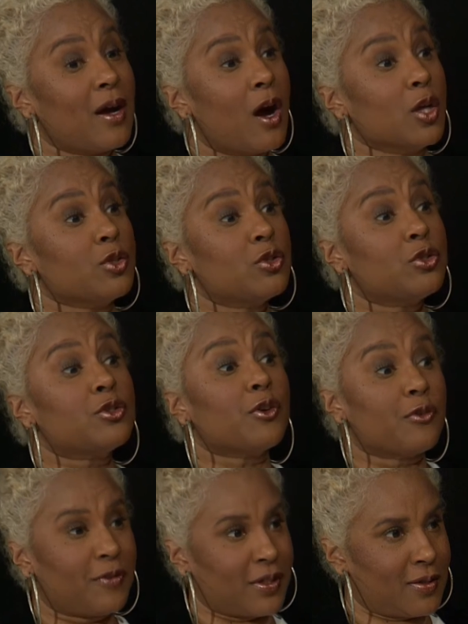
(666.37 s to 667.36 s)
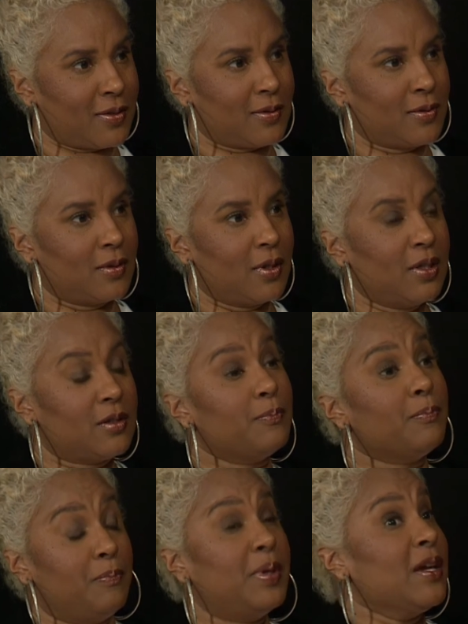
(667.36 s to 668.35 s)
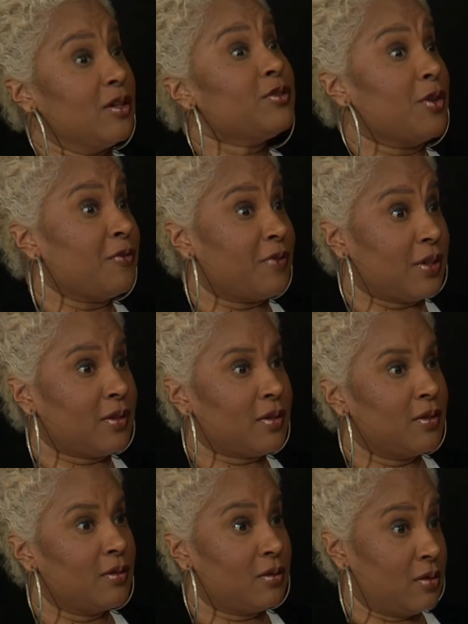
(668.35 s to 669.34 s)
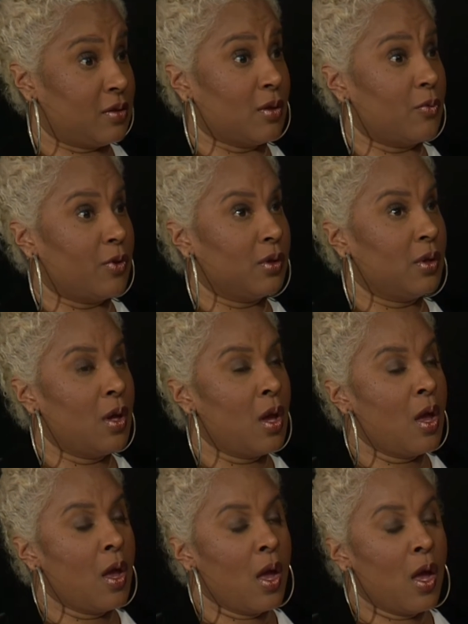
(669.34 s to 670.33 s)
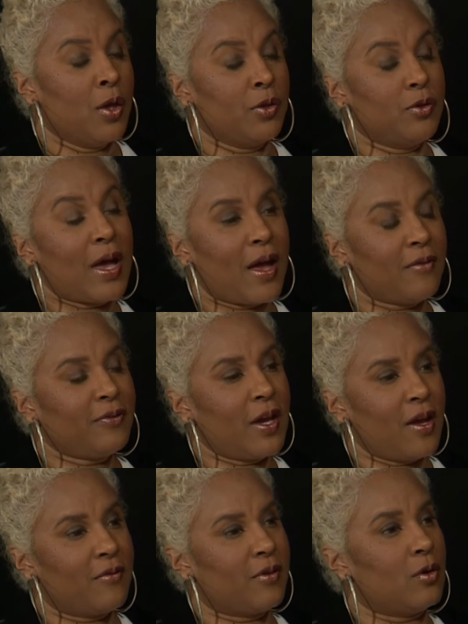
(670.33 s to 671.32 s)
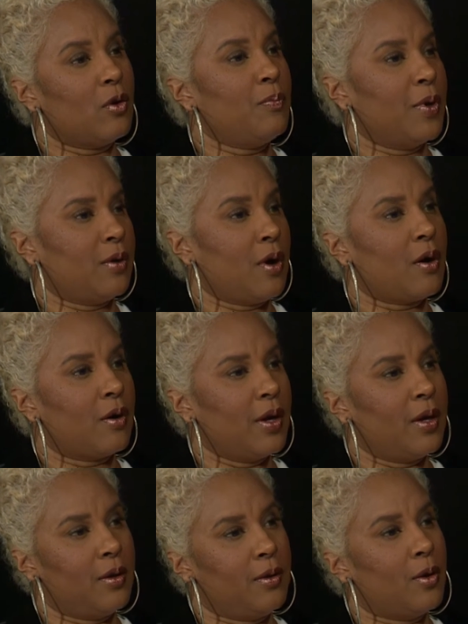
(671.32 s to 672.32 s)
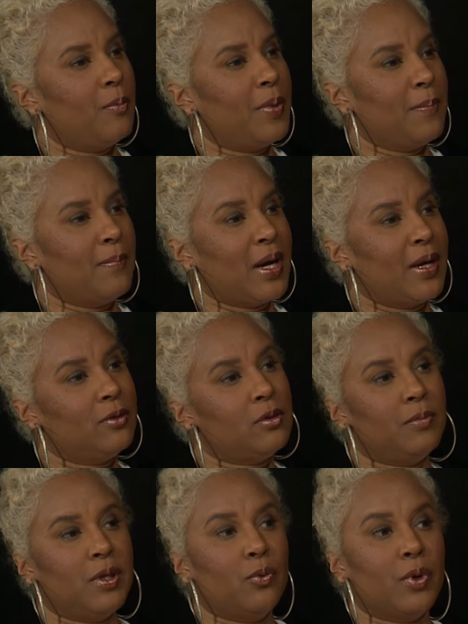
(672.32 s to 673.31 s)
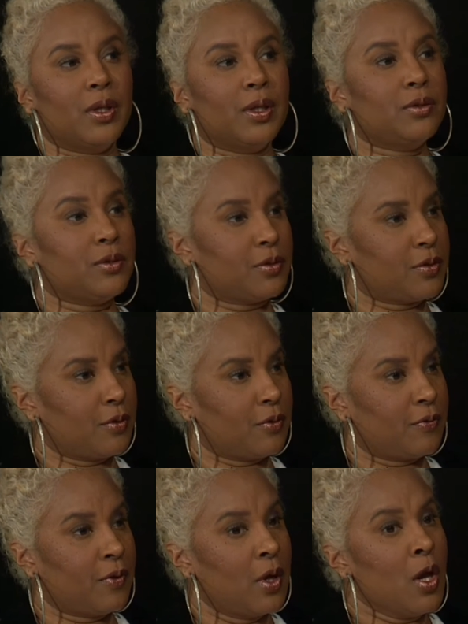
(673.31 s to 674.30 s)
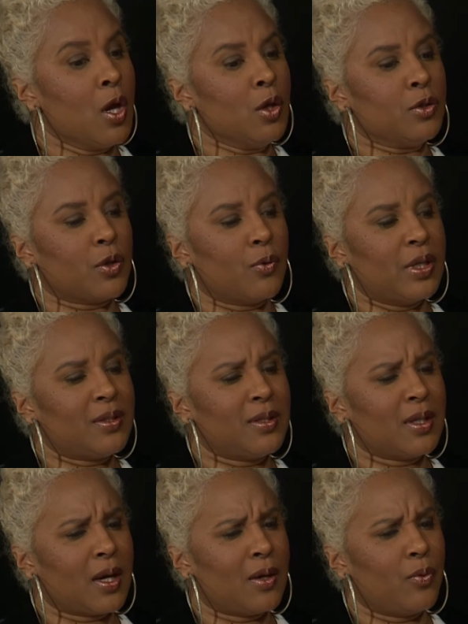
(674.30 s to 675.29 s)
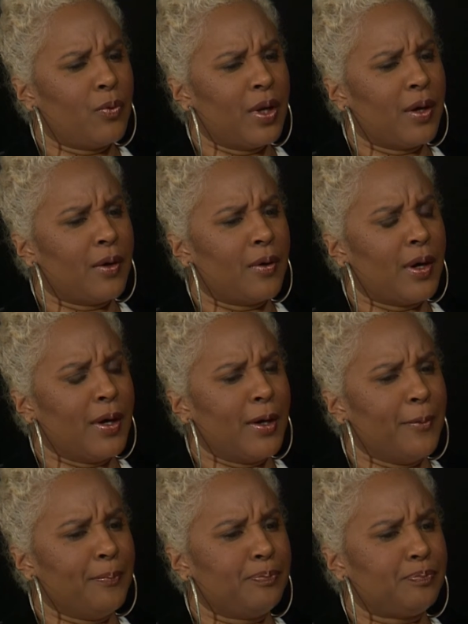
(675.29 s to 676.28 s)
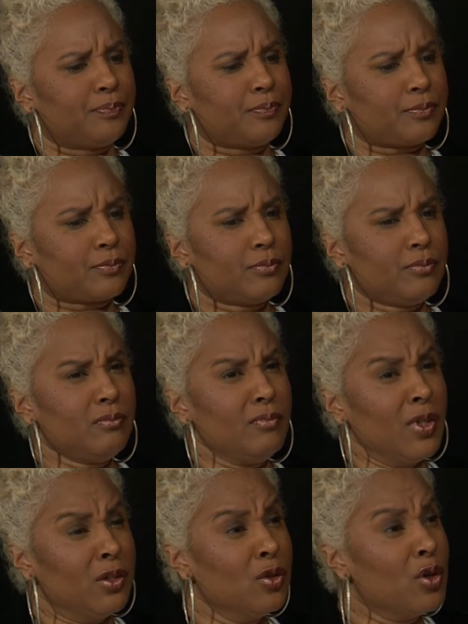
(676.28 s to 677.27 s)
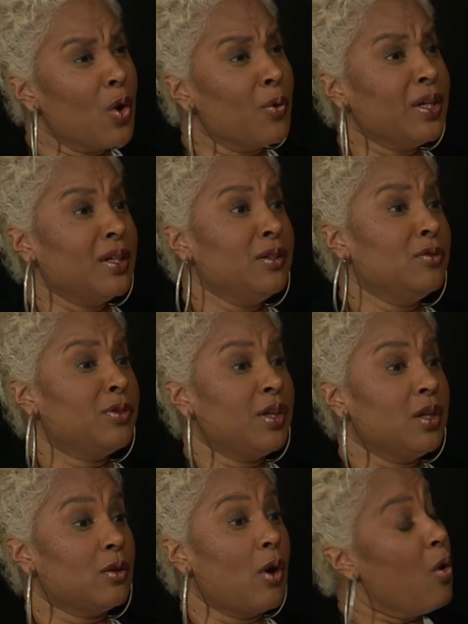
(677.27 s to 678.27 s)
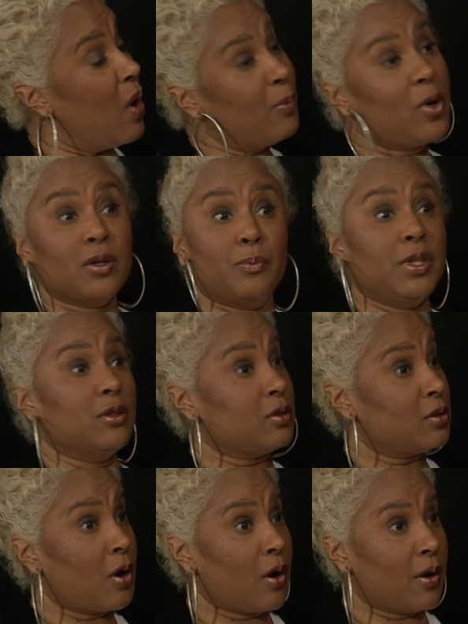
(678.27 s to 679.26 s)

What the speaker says: a service. It's being a servant to someone. You have to have an open heart and an open mind to be willing to serve. So it's not where you go in and you think, oh, I'm going to be the star.